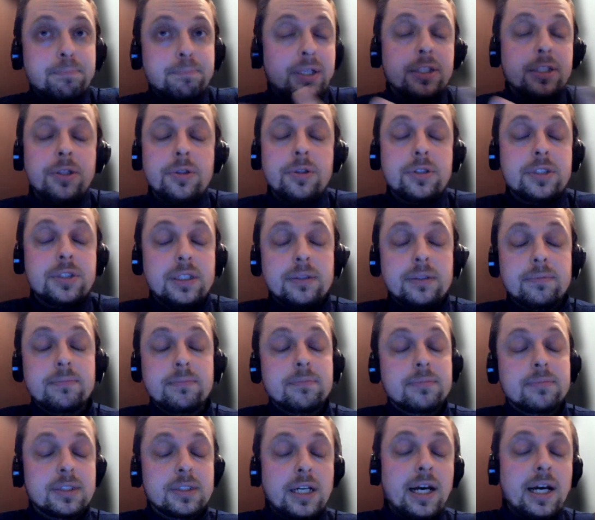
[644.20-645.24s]

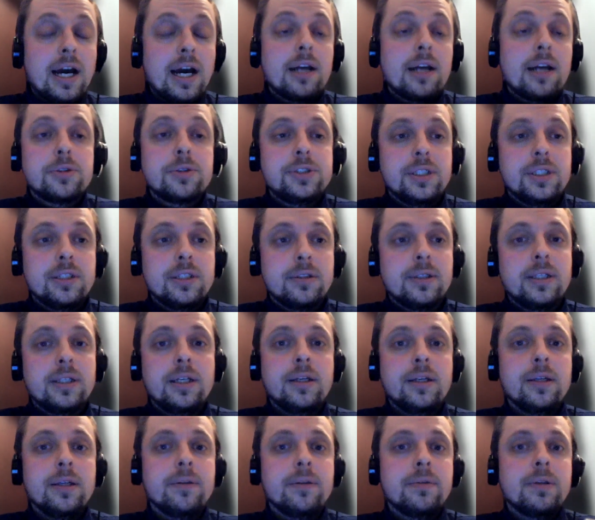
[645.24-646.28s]
producing hydrogen
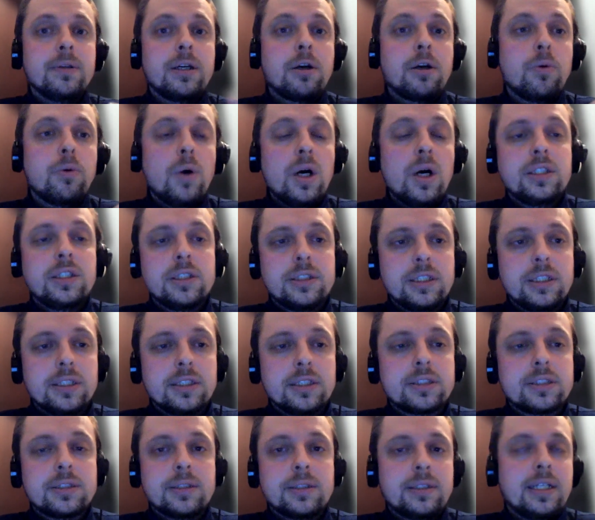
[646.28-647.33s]
in the
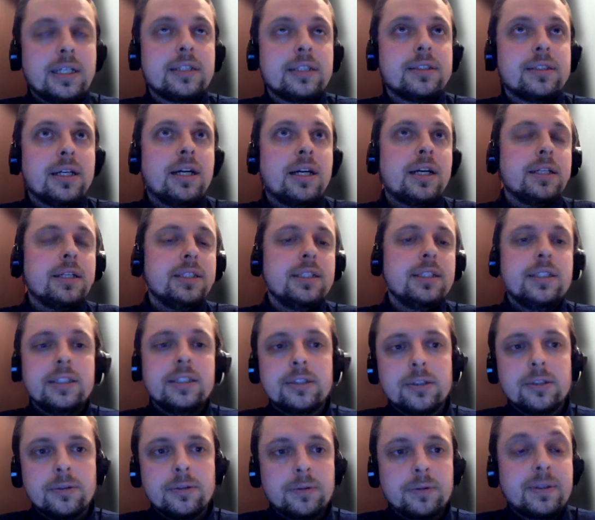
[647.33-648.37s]
quantities that are
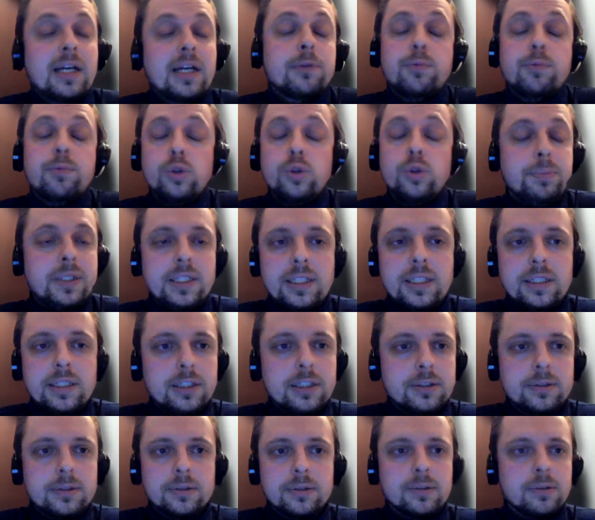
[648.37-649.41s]
needed, that would be
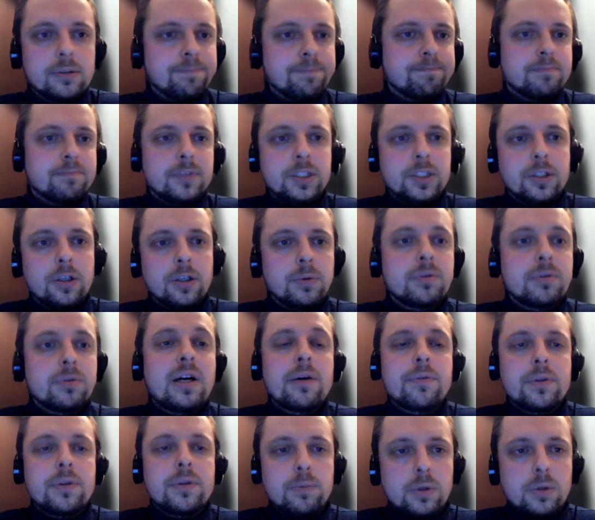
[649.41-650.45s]
needed, to, you know,
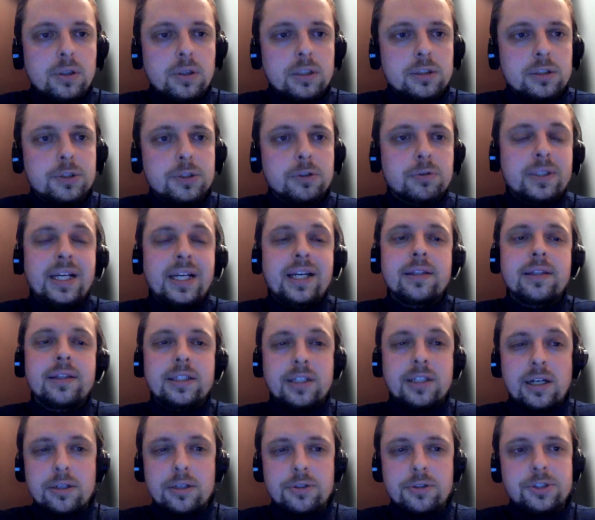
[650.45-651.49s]
around the world to create
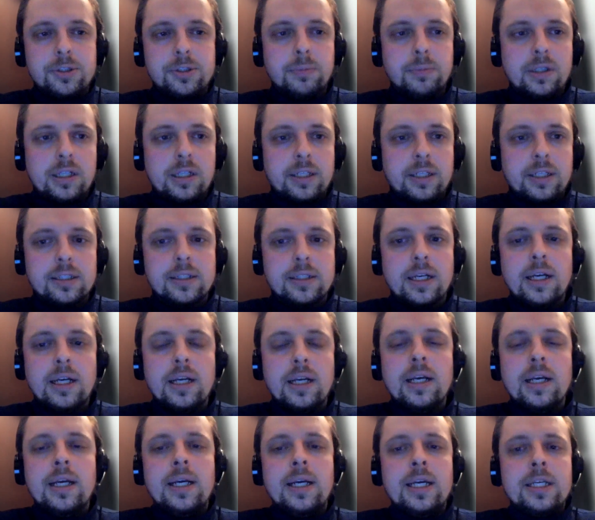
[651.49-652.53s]
a hydrogen market.
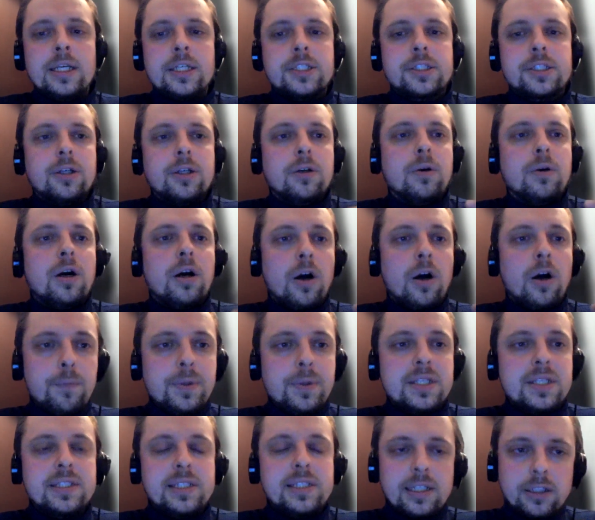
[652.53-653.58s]
So
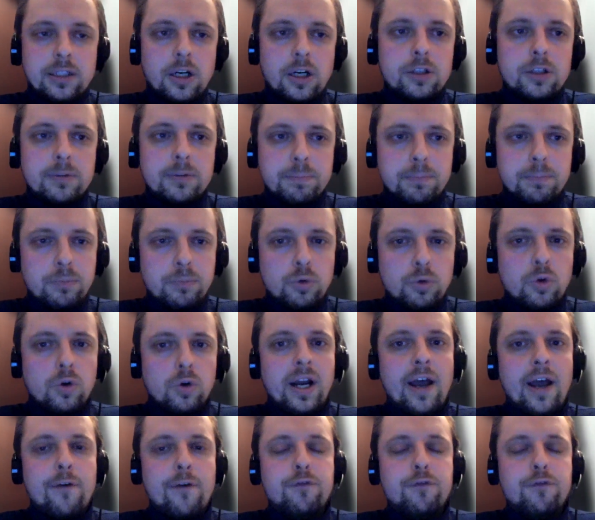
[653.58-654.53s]
obviously a lot more